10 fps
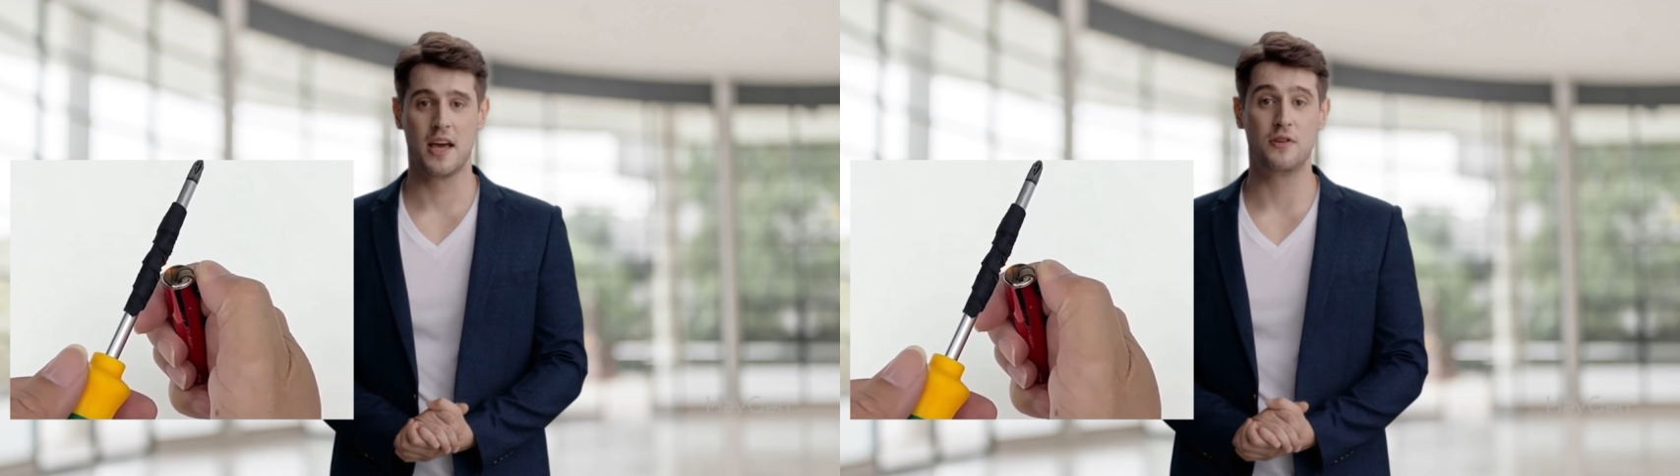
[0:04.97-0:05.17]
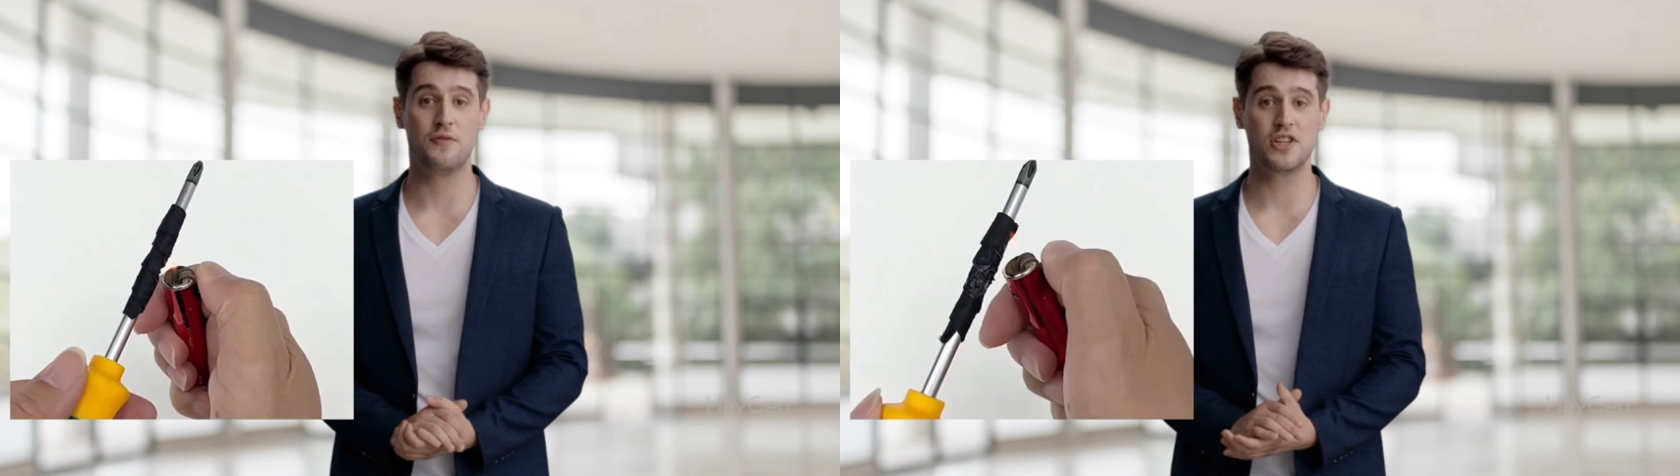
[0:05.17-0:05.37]

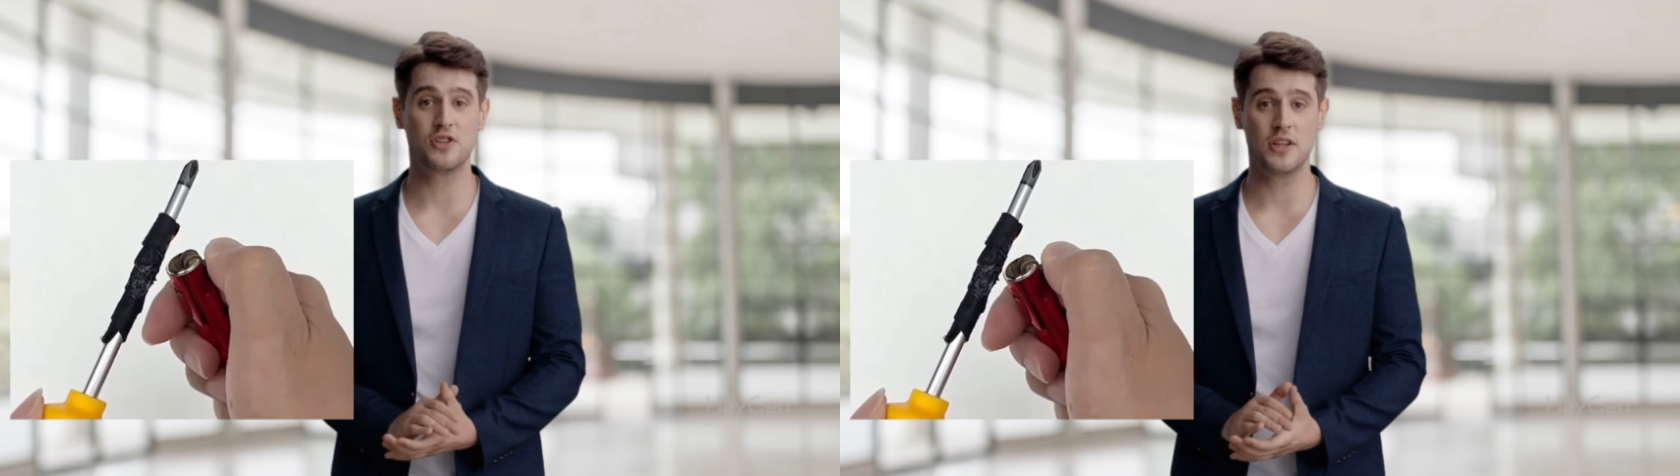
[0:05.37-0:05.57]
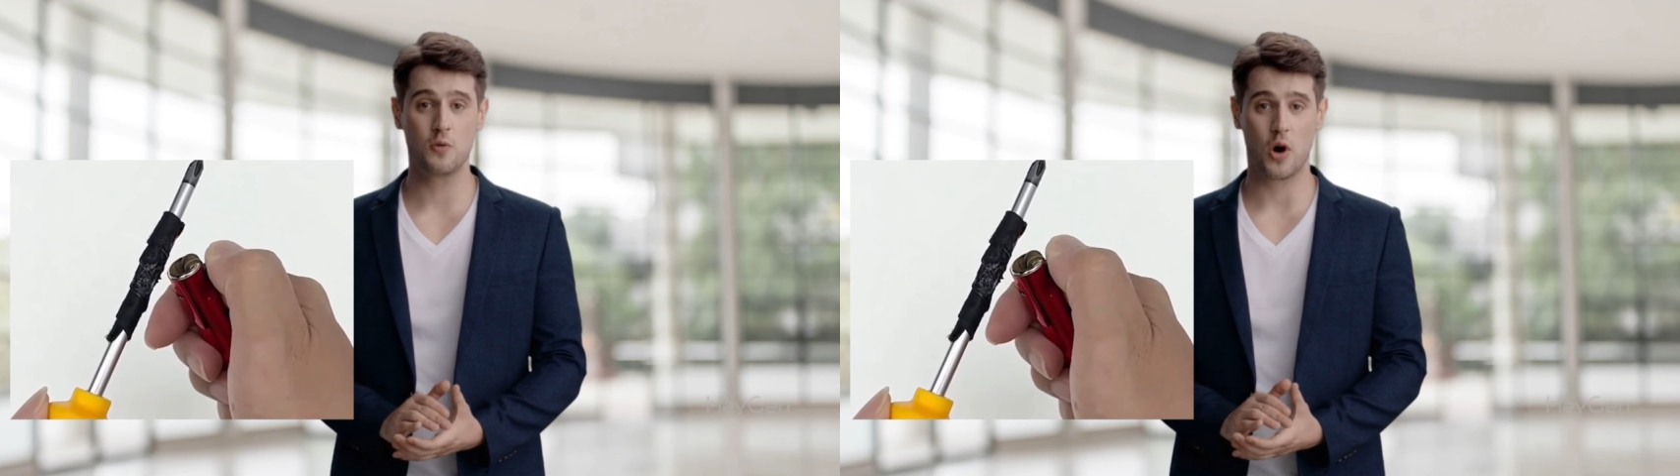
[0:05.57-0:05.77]

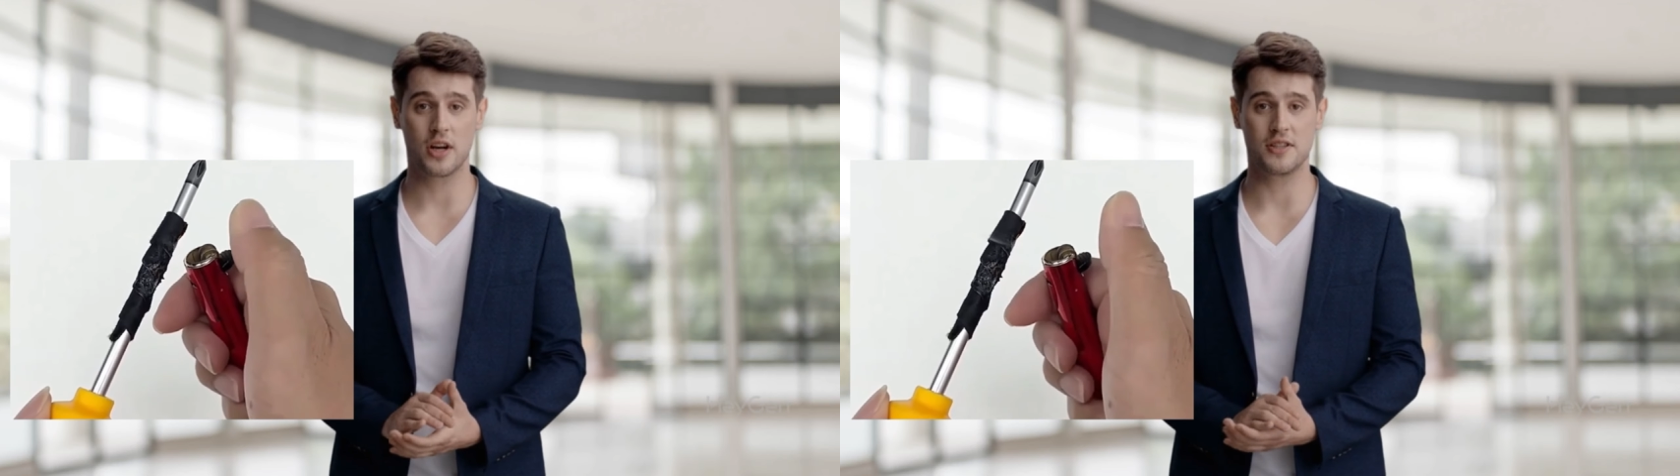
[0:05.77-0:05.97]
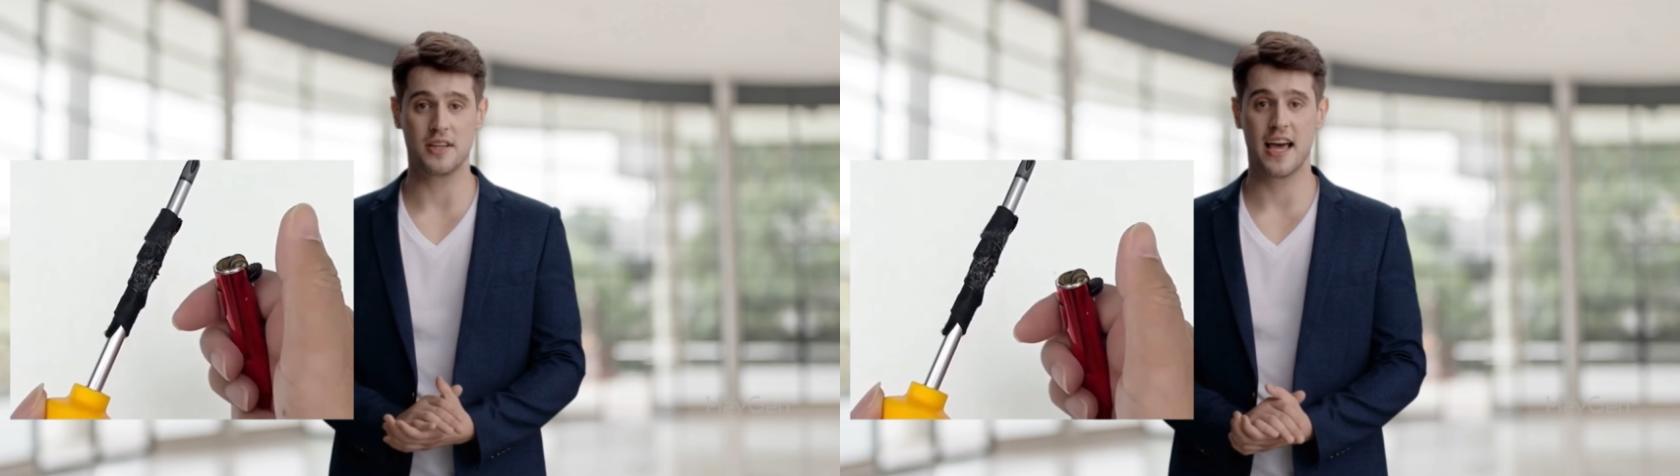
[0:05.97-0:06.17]
featuring
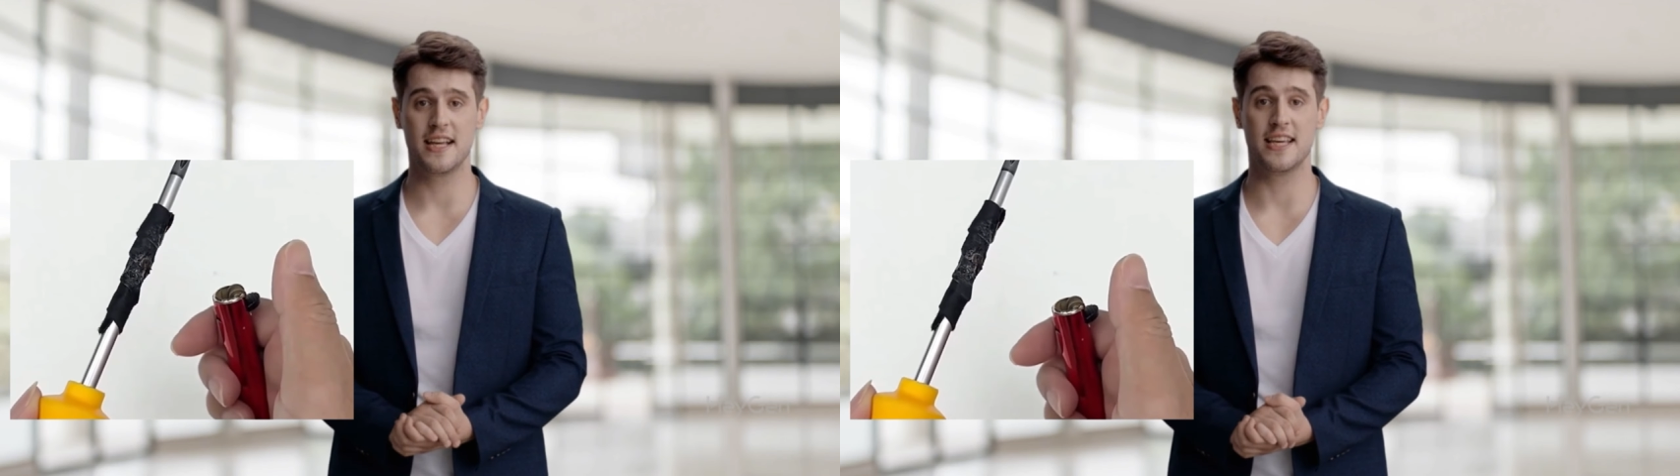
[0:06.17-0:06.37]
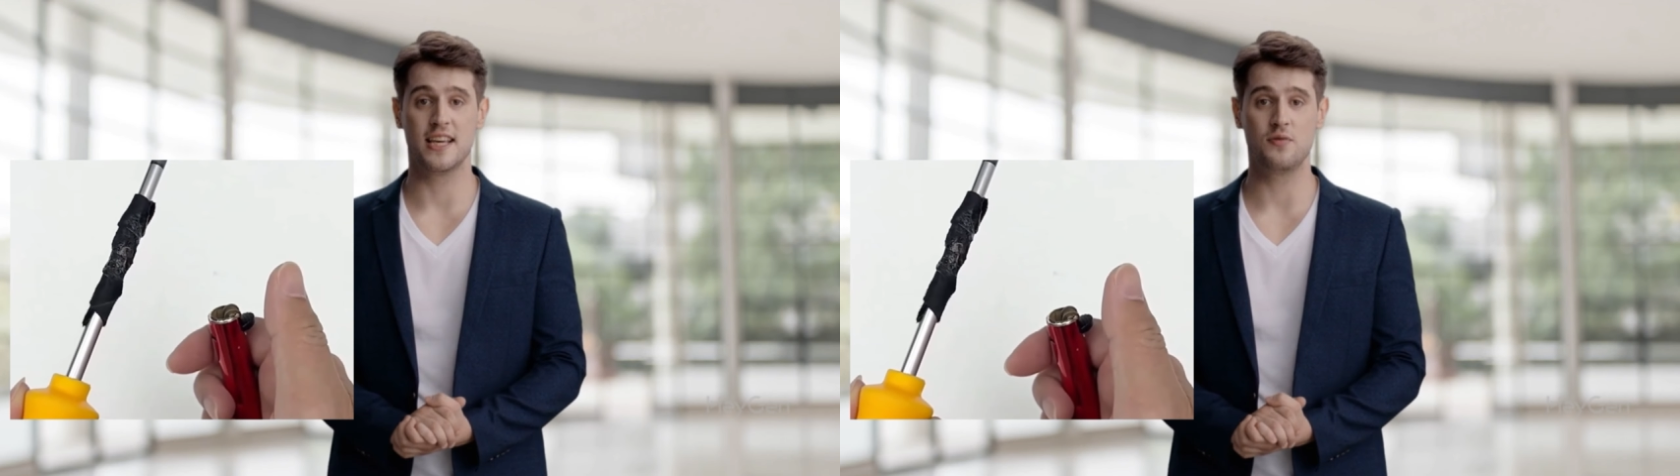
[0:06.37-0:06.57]
water
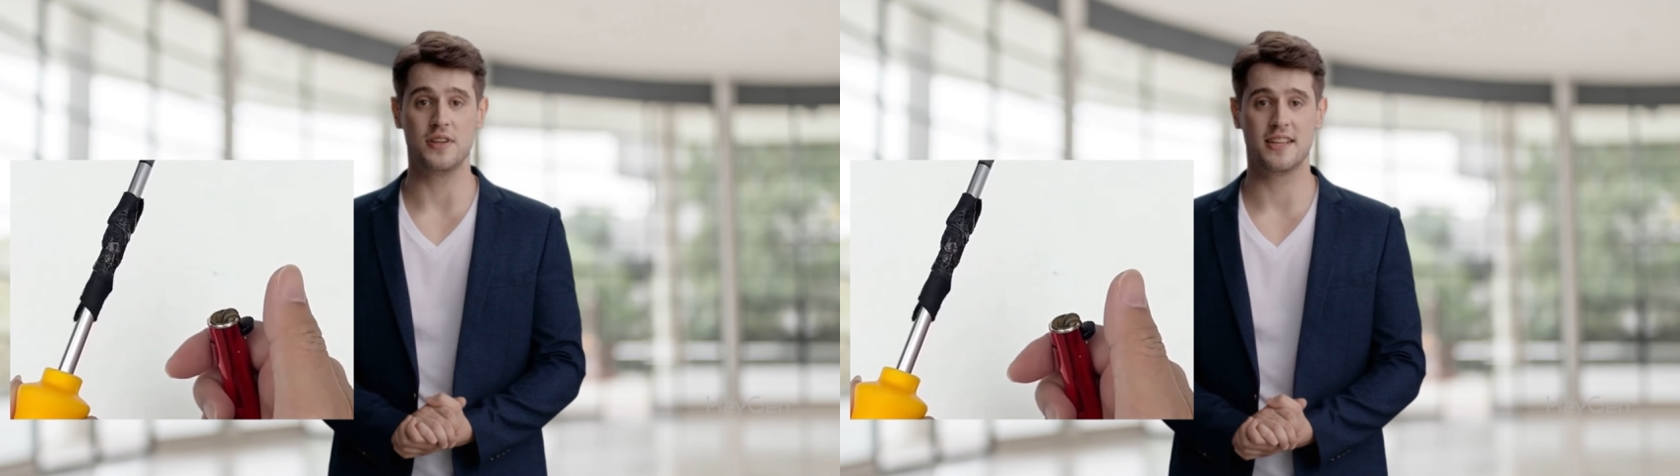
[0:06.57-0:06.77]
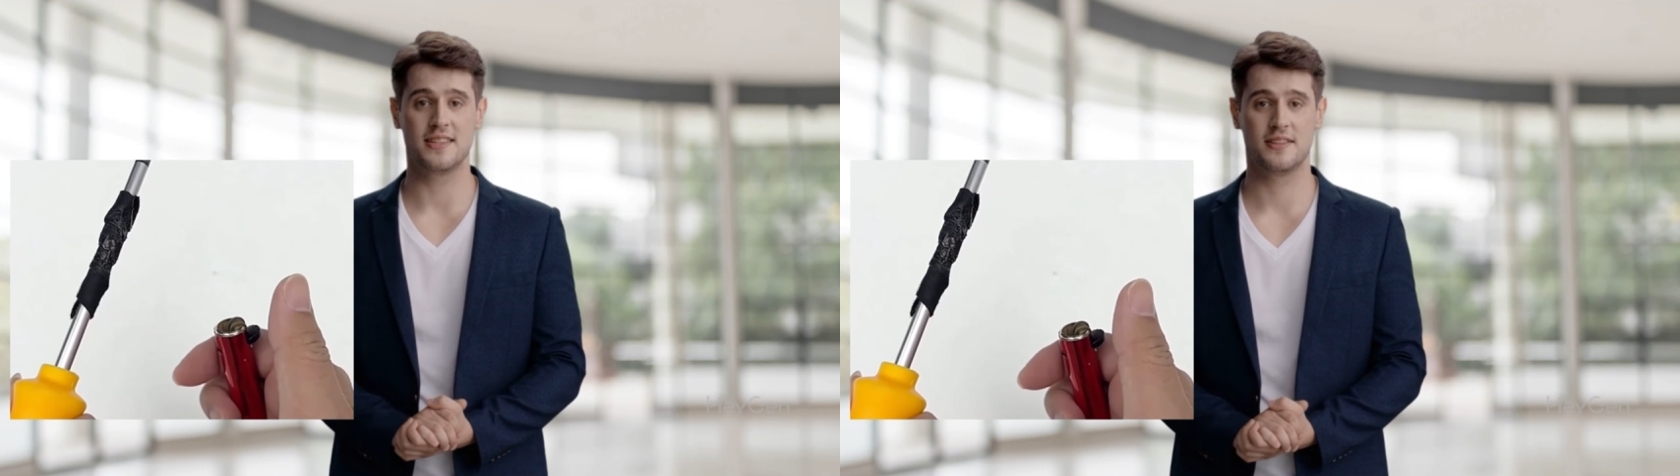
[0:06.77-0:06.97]
and heat
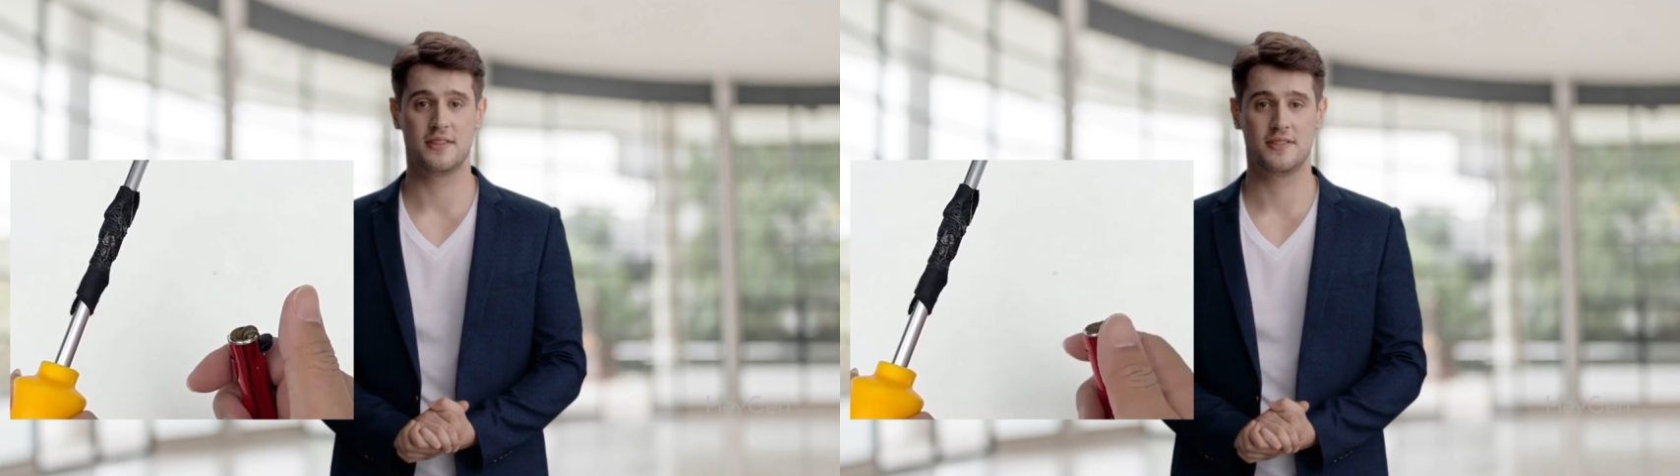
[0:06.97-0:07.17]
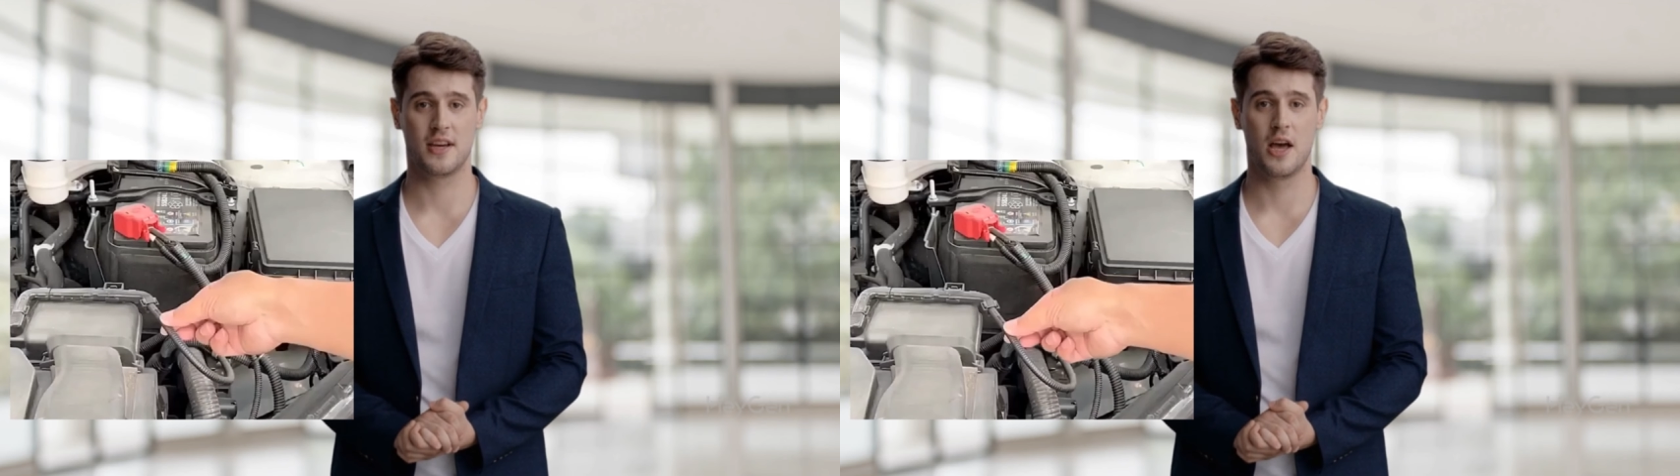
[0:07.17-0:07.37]

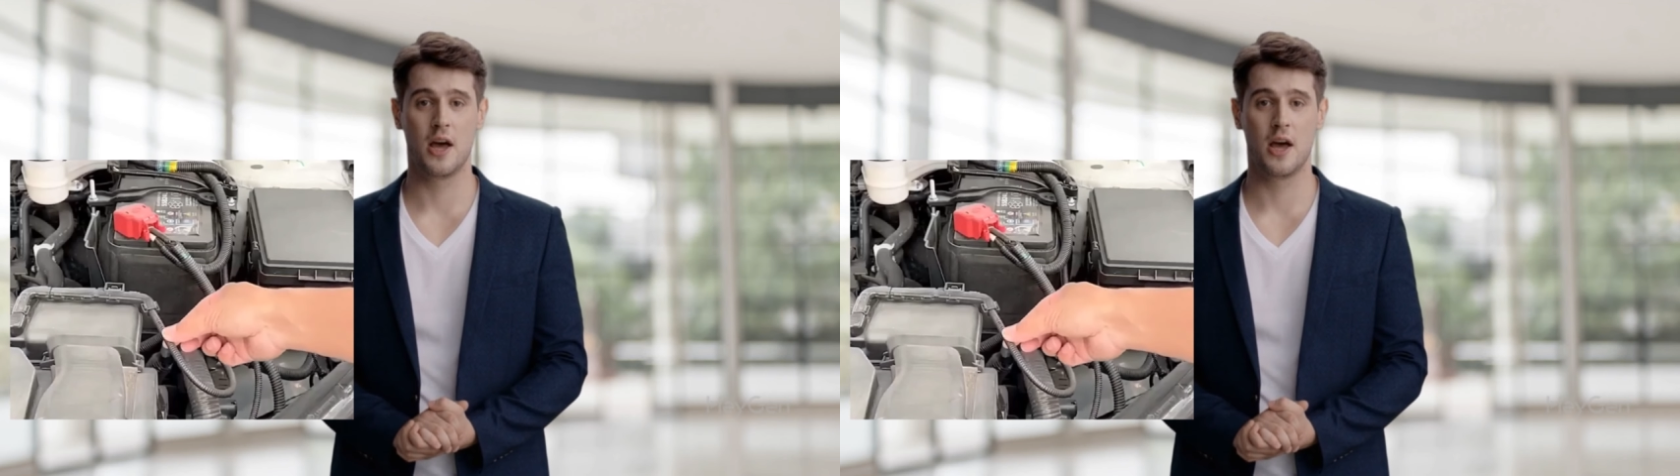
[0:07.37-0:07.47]
resistance,